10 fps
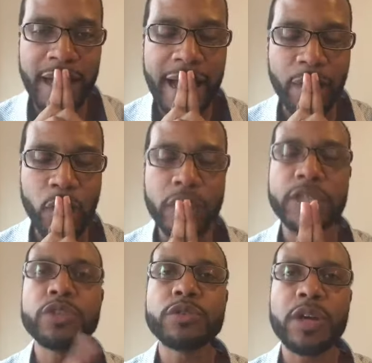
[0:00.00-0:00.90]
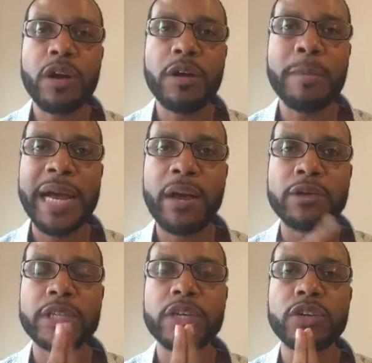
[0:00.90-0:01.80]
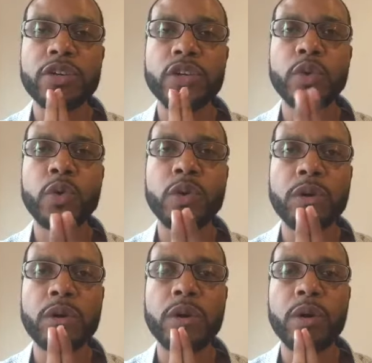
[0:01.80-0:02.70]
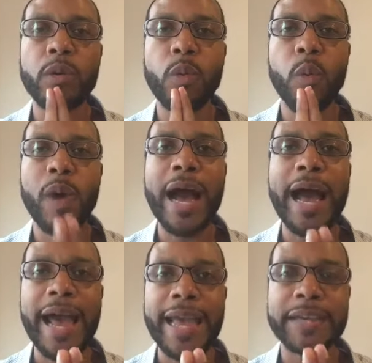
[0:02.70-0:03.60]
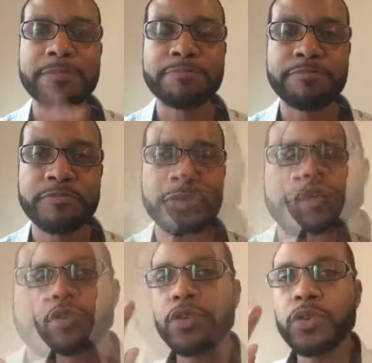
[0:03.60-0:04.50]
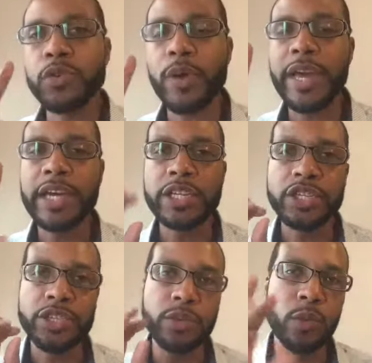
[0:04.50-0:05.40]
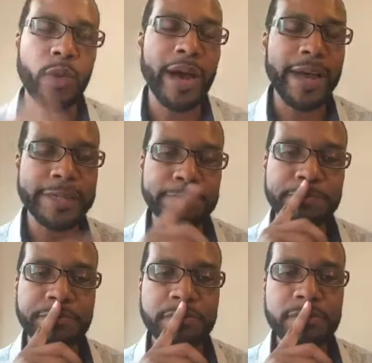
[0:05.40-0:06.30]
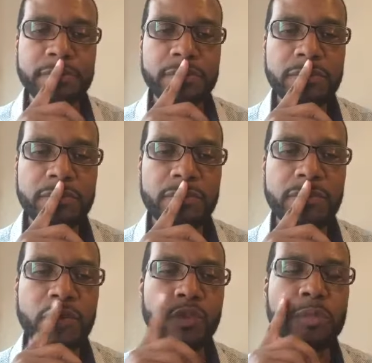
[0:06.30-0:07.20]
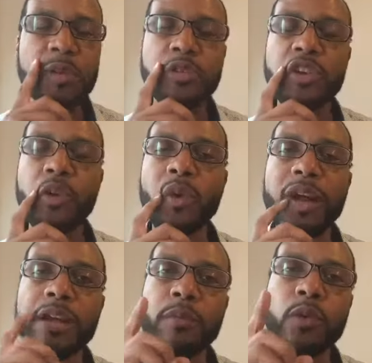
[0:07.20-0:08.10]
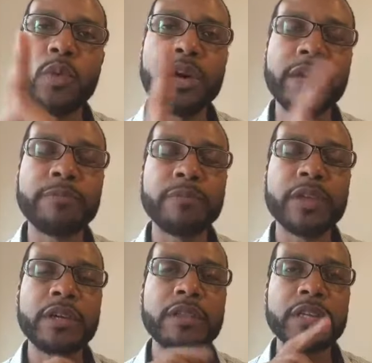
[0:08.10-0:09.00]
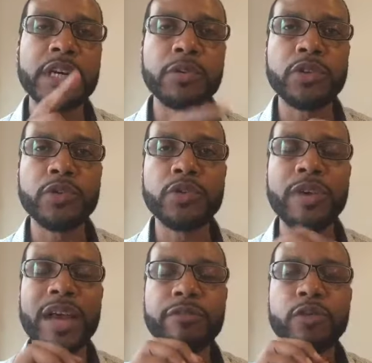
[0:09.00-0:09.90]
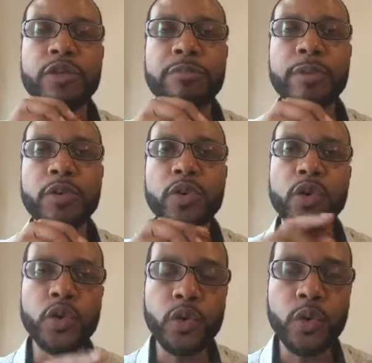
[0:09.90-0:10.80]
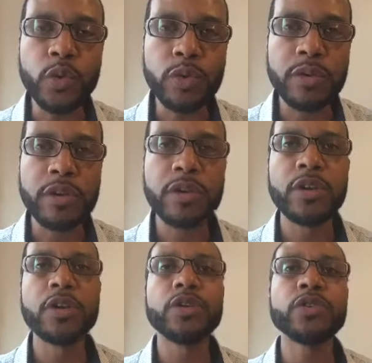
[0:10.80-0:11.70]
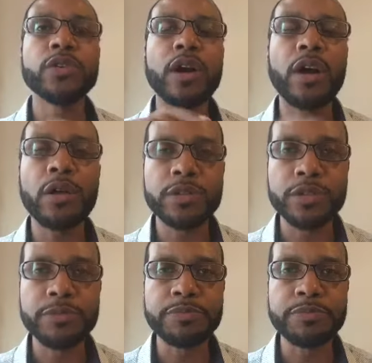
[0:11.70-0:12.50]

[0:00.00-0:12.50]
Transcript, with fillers: I want to talk about your why. W-H-Y. Remembering your why. Number one, the W. You have to remember who you're called to.